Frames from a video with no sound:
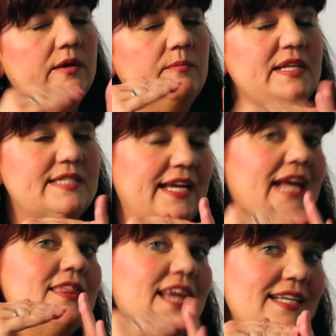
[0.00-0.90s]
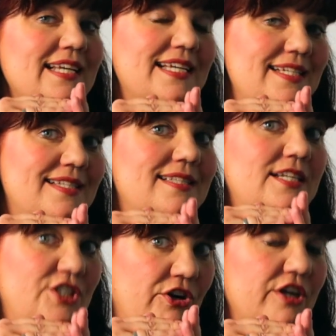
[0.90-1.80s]
missing, and that is the
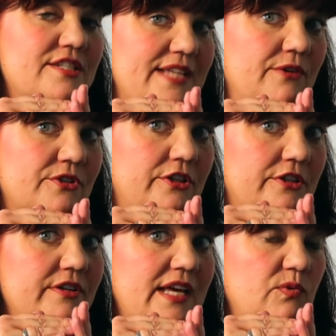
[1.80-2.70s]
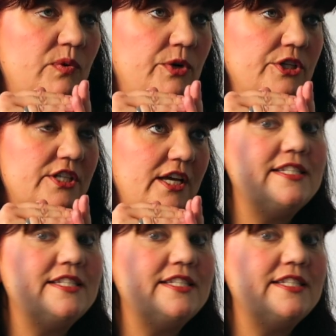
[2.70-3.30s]
dark sound color that we want.